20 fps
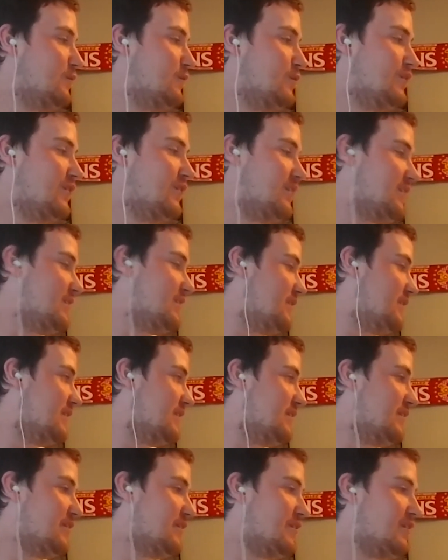We're
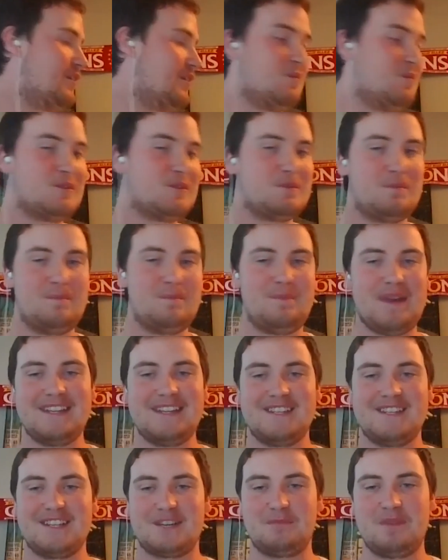just the most
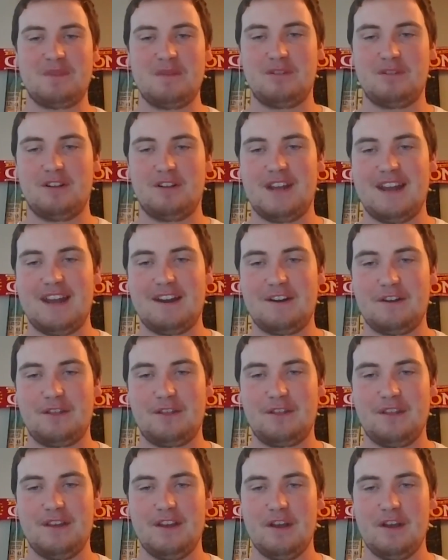basic people on earth.
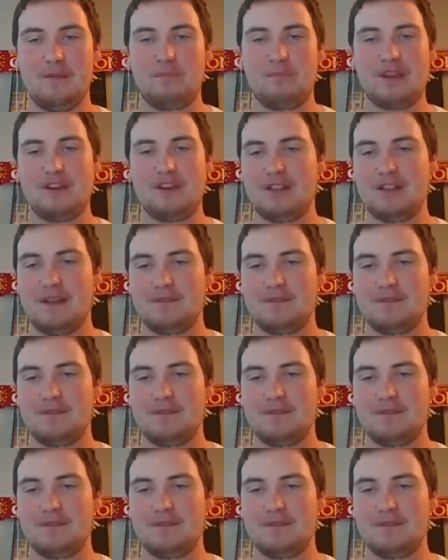But you